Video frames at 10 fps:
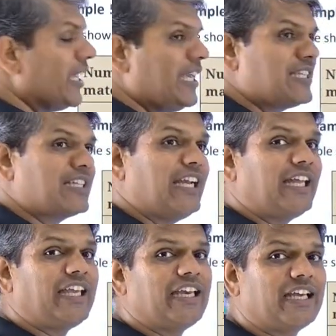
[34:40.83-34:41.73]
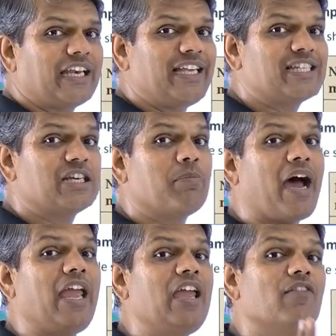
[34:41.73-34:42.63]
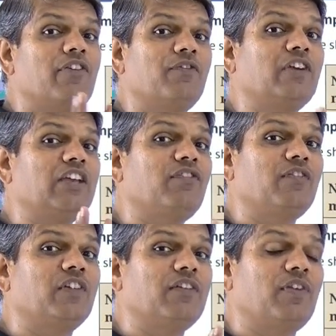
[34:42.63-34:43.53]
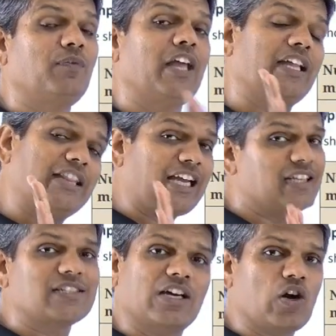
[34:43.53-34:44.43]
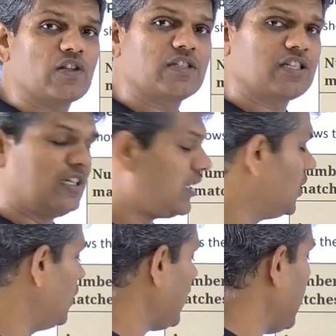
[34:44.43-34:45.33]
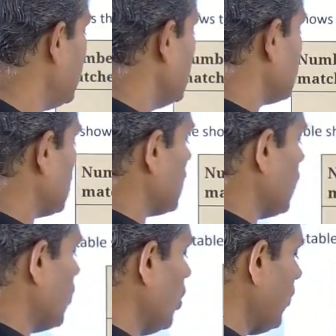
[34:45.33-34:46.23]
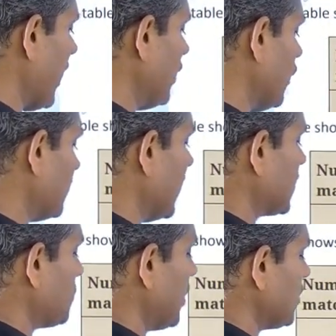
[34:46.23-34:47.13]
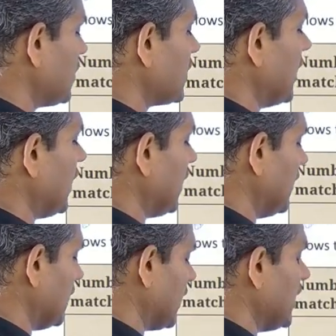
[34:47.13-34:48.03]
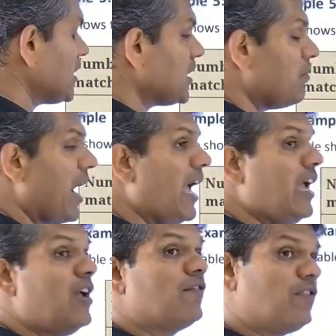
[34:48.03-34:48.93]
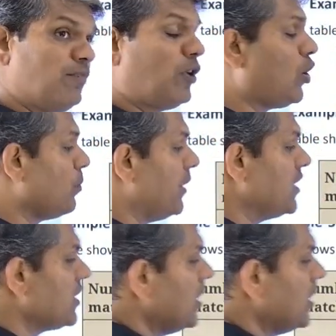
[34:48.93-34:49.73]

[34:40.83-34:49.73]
is getting increased by 50, 50, 50, and that is the constant. Okay, so the whole value of the expression is getting increased by 50 rupees